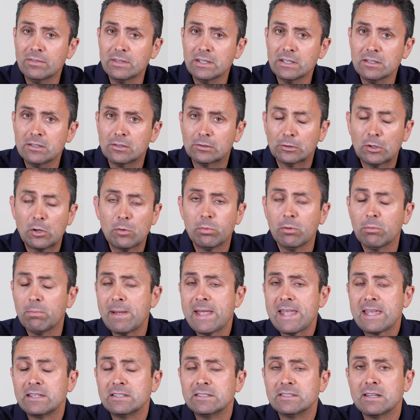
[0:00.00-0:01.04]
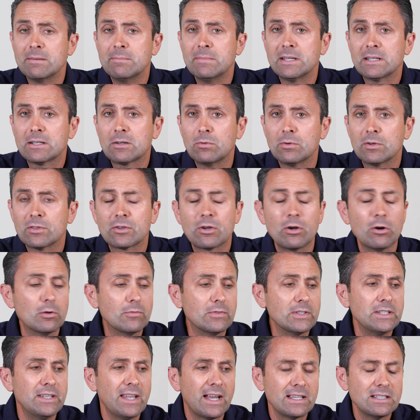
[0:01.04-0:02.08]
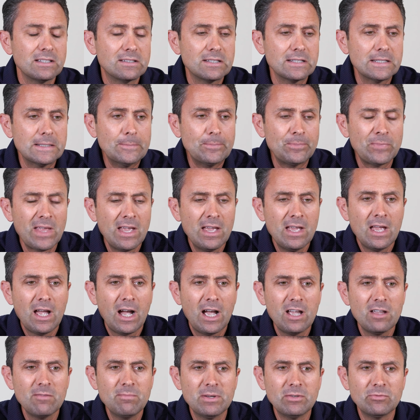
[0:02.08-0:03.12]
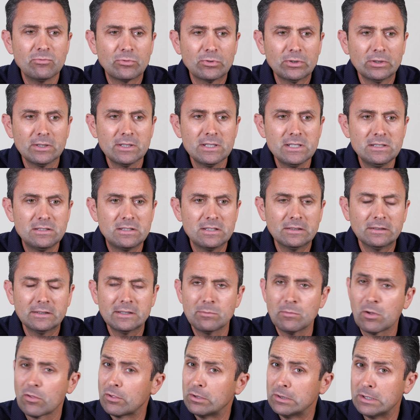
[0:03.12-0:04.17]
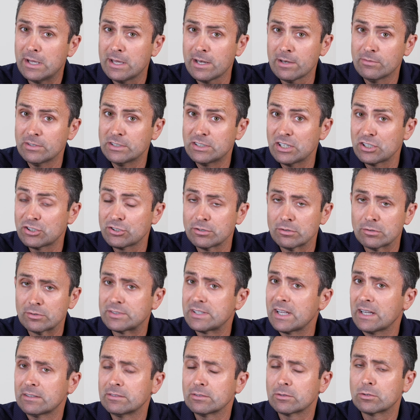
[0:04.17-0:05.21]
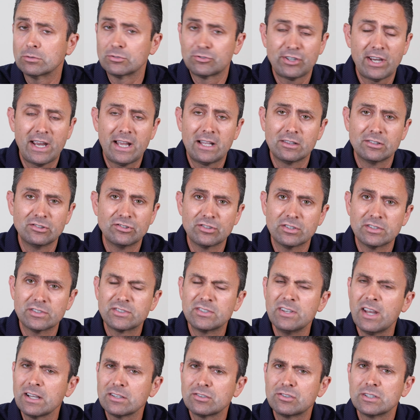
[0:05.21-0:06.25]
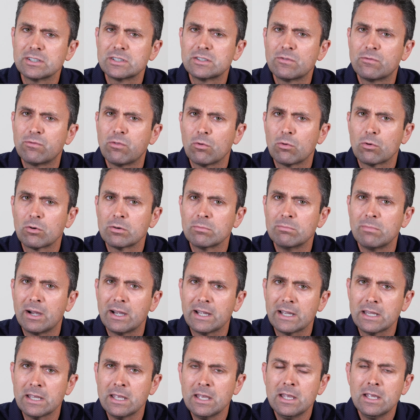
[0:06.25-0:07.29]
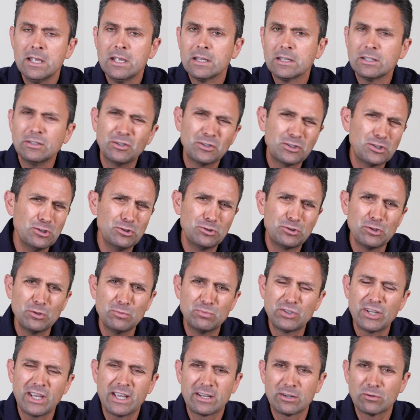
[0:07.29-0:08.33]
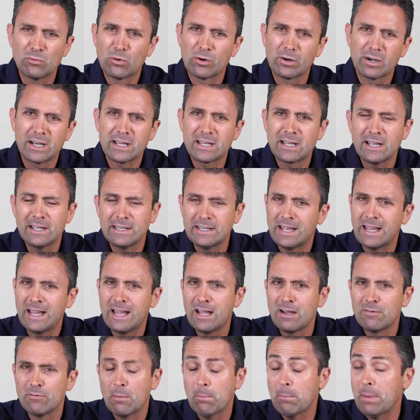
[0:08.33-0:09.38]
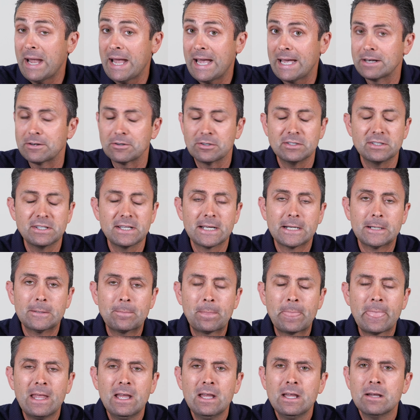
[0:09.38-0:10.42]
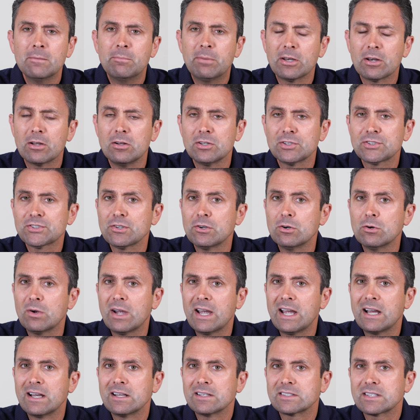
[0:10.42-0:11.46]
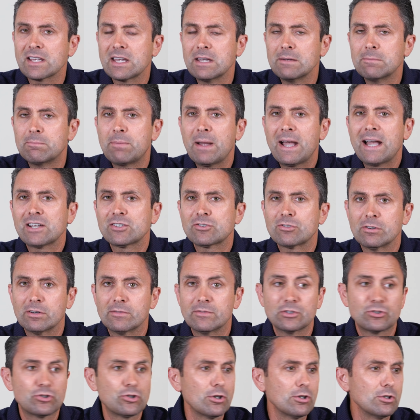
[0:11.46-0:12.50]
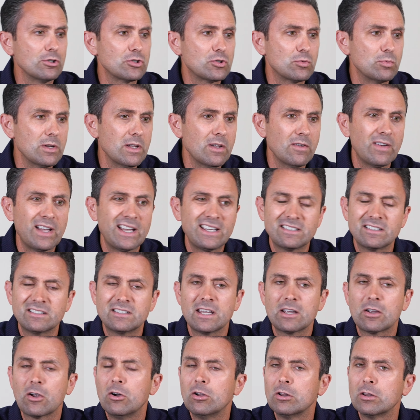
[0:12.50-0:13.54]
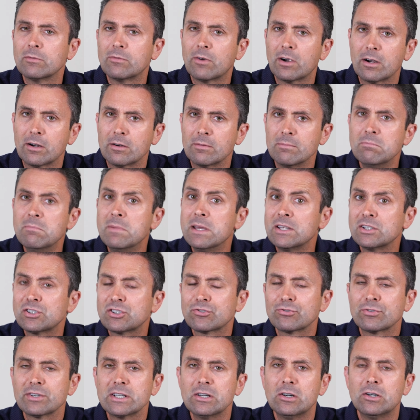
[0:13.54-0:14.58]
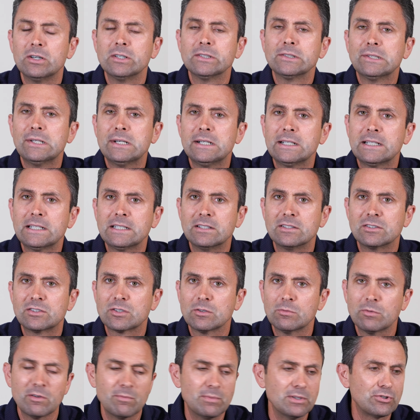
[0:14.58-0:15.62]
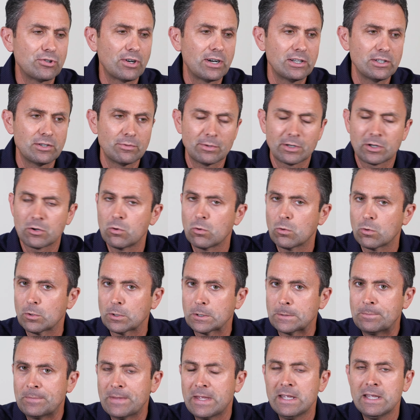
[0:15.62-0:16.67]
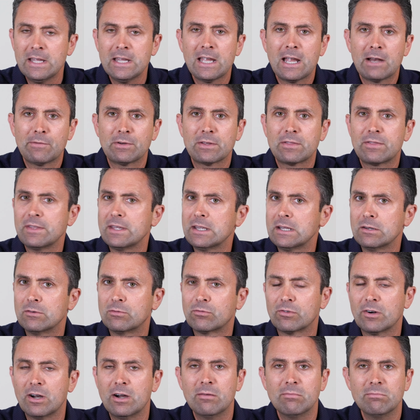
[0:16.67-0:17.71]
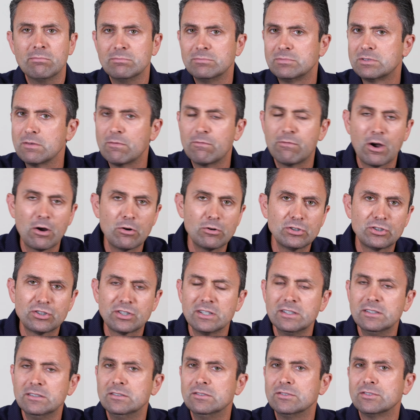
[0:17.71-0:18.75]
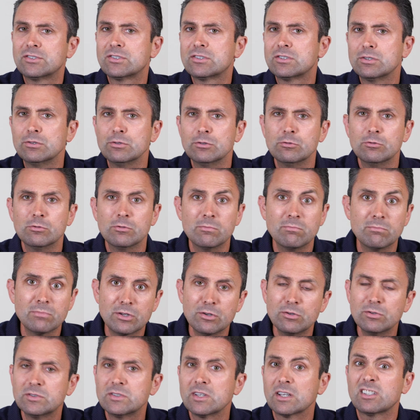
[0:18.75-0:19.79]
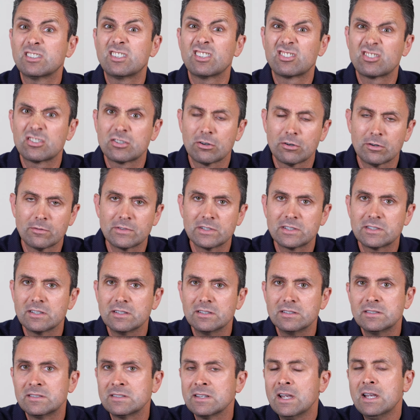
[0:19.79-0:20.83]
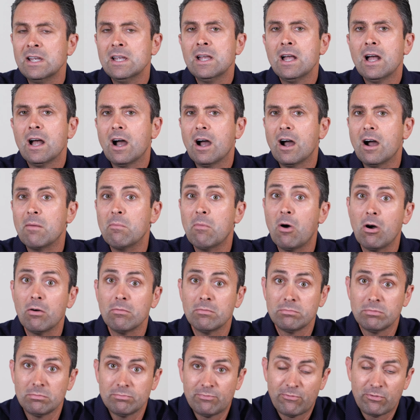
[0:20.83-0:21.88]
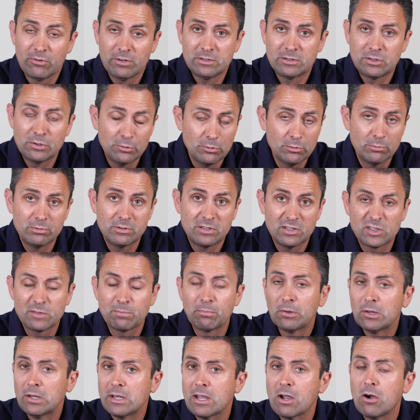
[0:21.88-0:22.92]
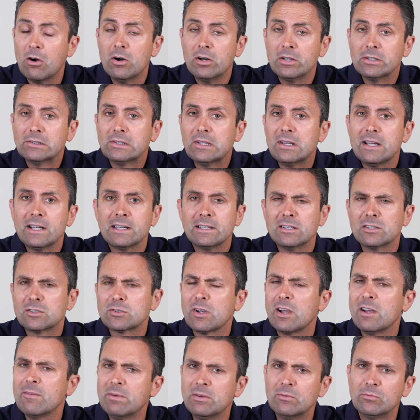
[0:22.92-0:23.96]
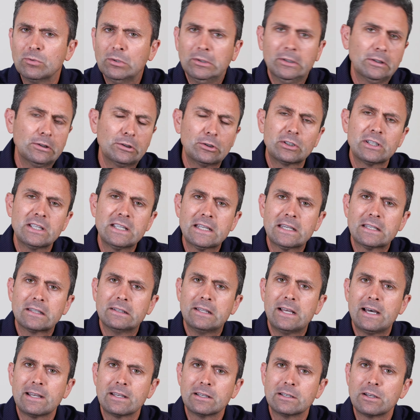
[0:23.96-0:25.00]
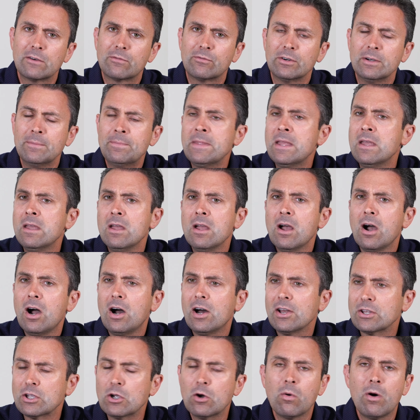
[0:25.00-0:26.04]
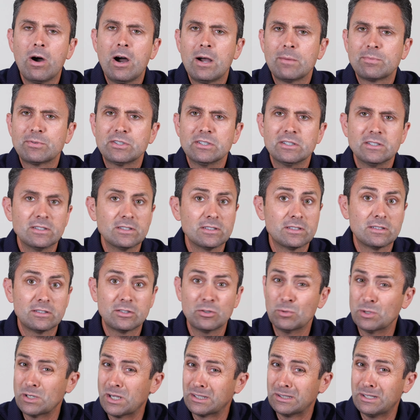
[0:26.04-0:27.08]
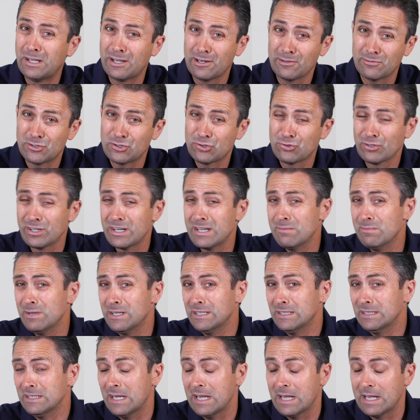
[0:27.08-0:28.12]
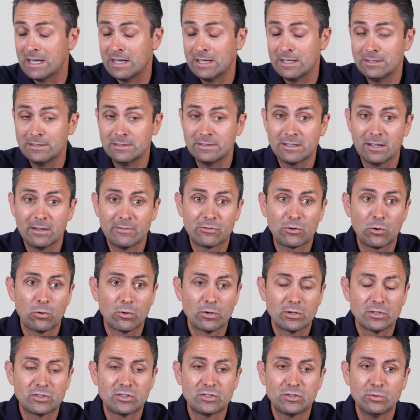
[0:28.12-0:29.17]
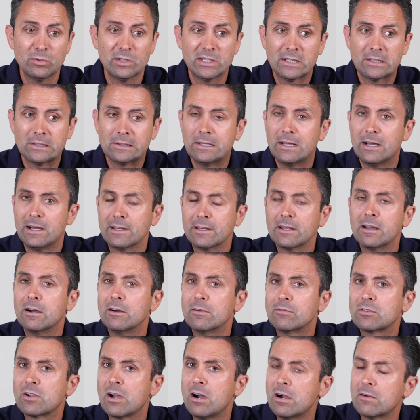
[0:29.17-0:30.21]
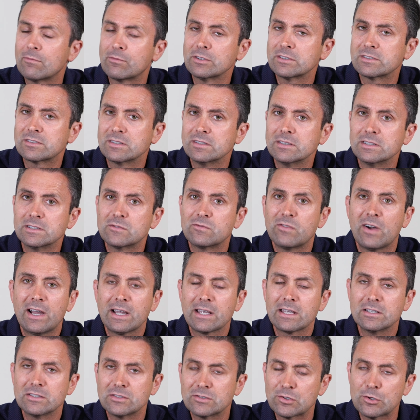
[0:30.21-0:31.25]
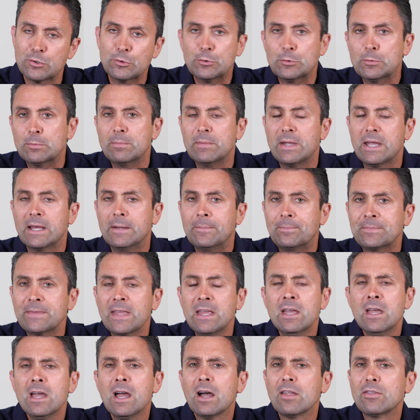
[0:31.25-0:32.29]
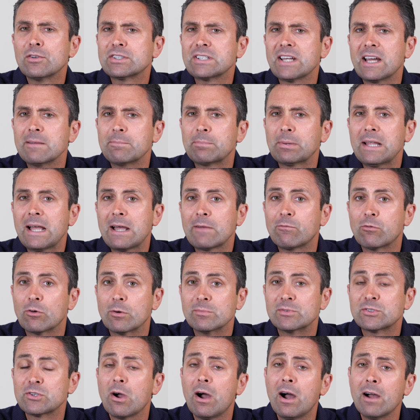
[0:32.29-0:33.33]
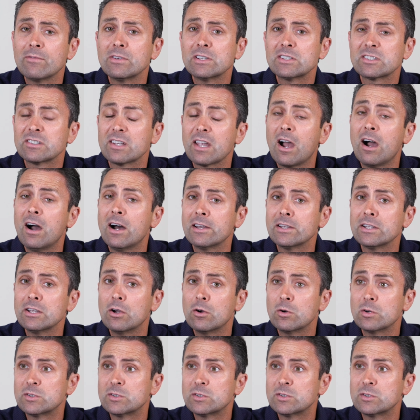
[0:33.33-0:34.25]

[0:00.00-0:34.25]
the global pandemic with COVID 19, I have been really dealing with a lot of additional technical challenges, not just for my you know, YouTube channel where I kind of have a pattern down, but also as a pastor of a church, we have had to take all of our ministry online. And so we've been trying to record everything from devotions to music to services. Um, for, to display online. And so I've been really looking at a lot of different audio options, doing a lot of streaming, and of course, doing a lot of conferences via Zoom and other type platforms. So obviously, audio